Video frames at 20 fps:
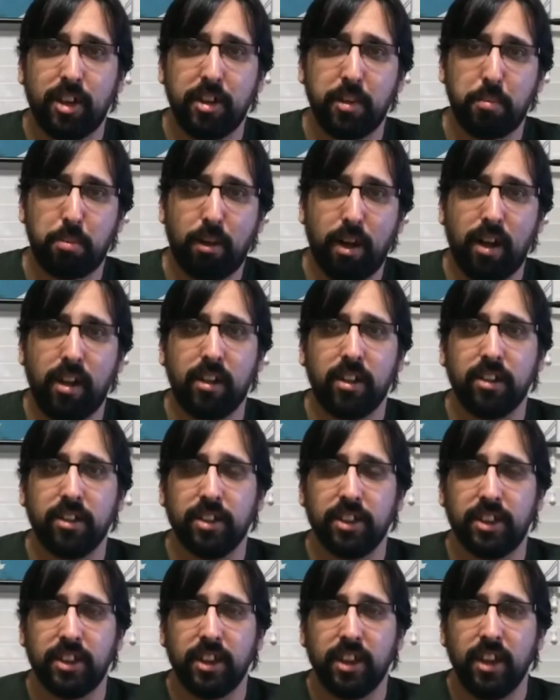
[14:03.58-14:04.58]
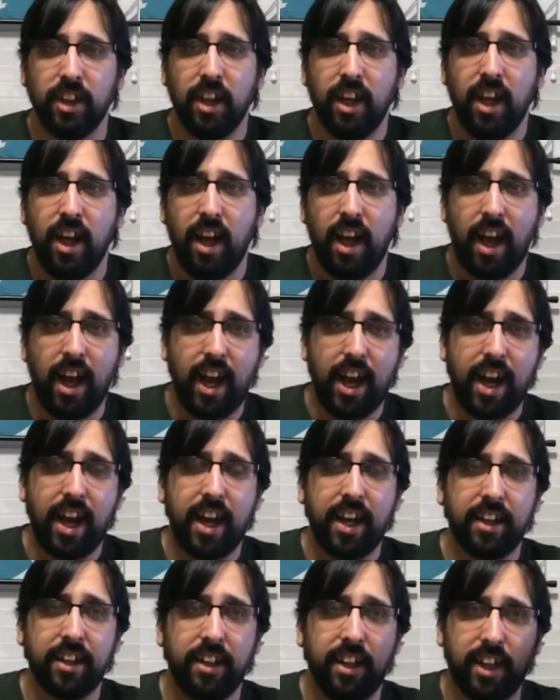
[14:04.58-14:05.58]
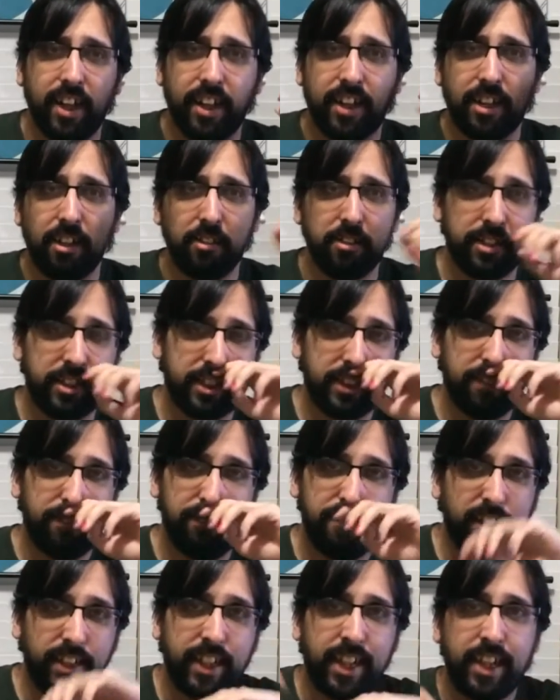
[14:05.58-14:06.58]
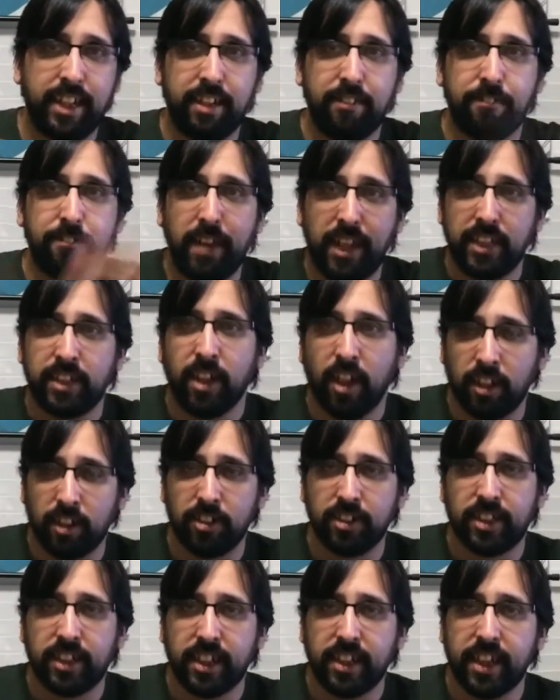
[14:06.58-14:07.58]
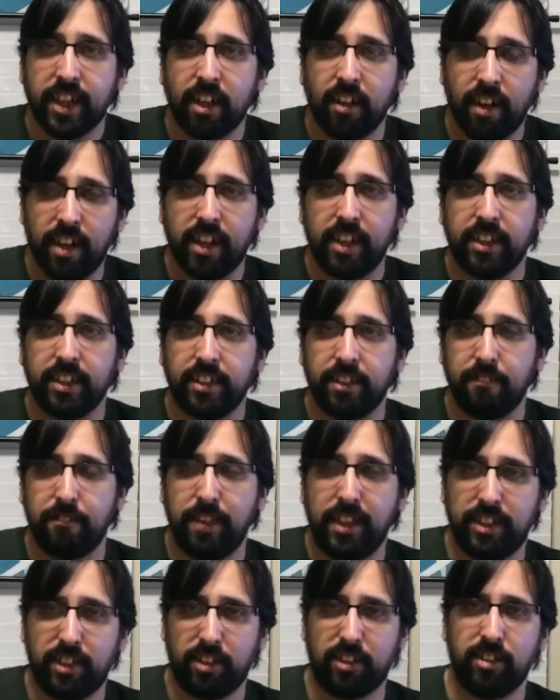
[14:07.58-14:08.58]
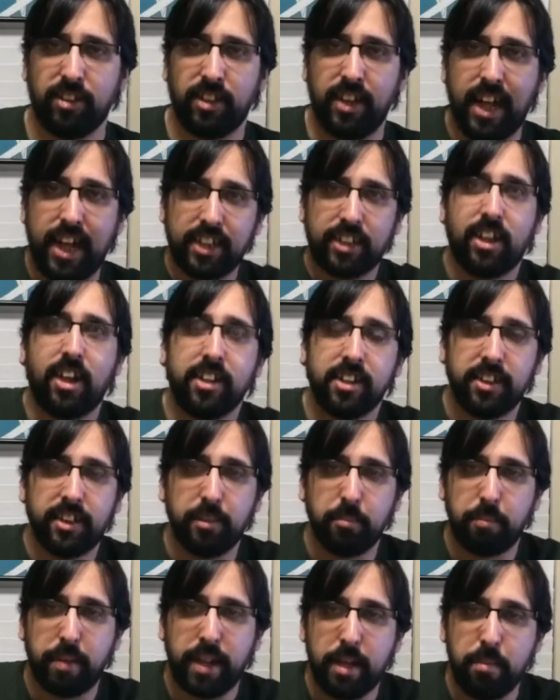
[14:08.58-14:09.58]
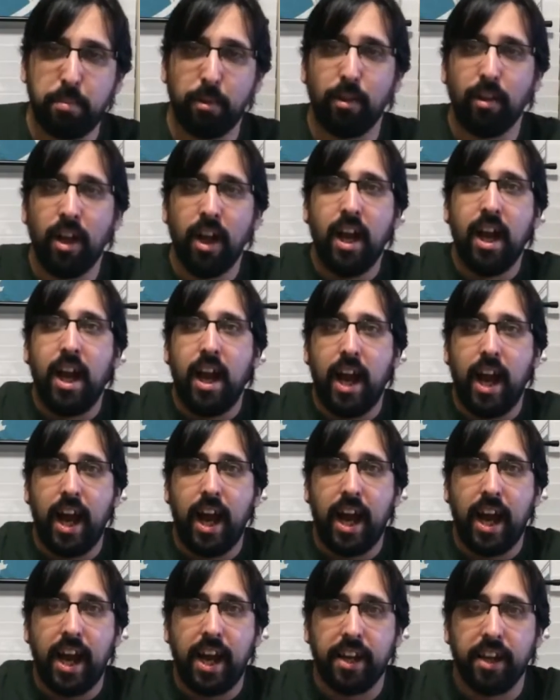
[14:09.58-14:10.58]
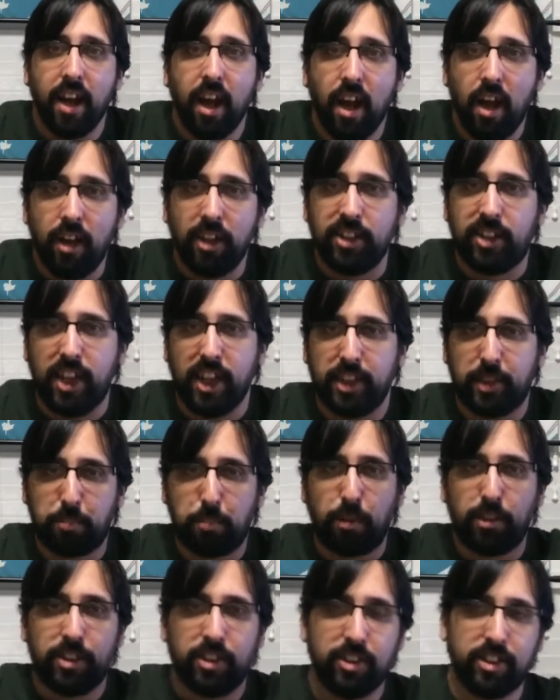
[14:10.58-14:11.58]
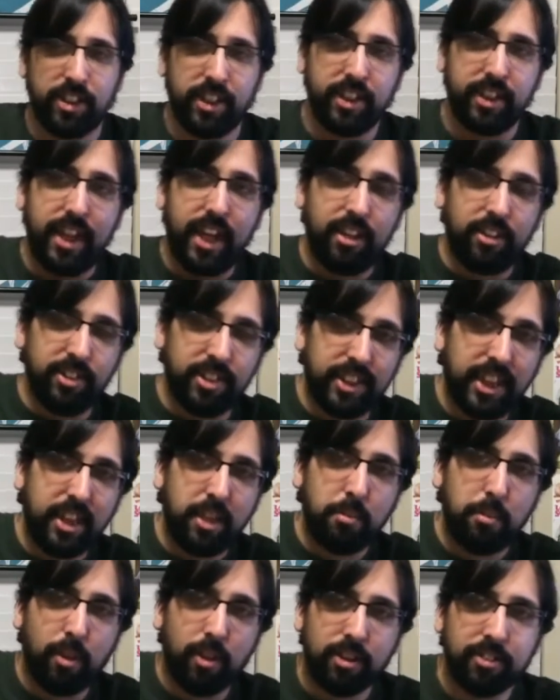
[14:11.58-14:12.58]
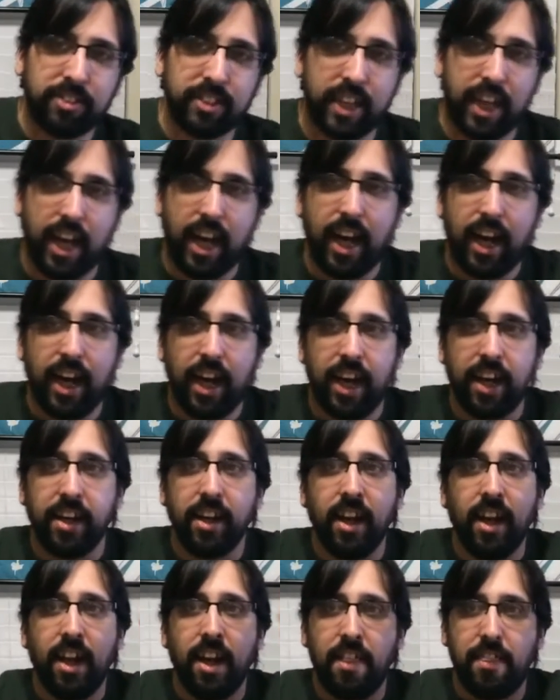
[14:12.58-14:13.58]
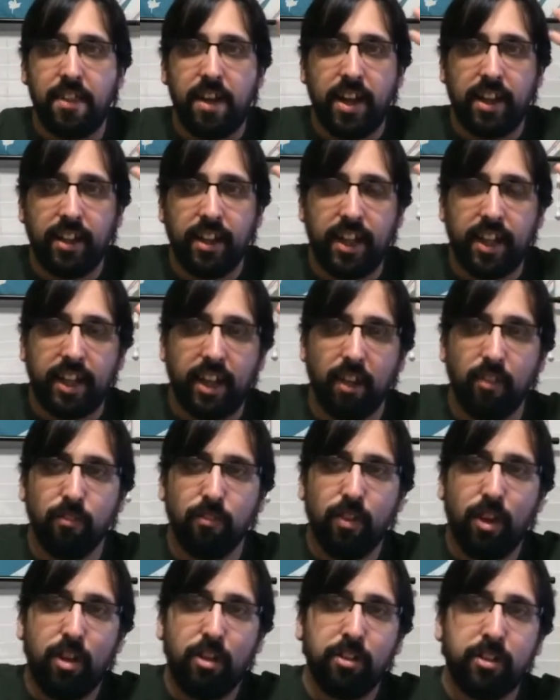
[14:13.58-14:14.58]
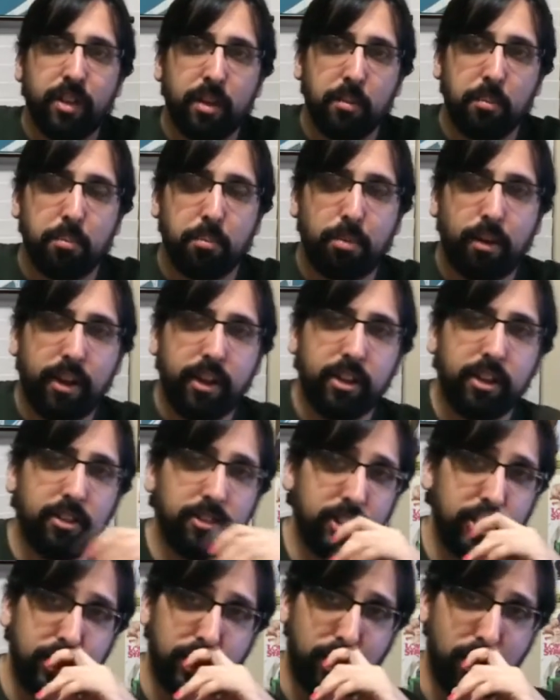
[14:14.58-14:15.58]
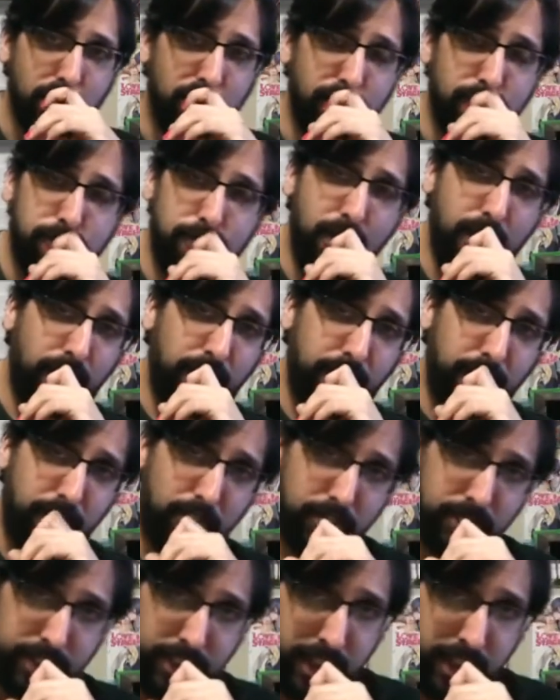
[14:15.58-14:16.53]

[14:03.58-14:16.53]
all the predators, and like there is some fucking face huggers in there, and then the face huggers latch onto some people, and chest bursters, and now they're xenomorphs, and then like a rogue predator is just like, oh fuck, there are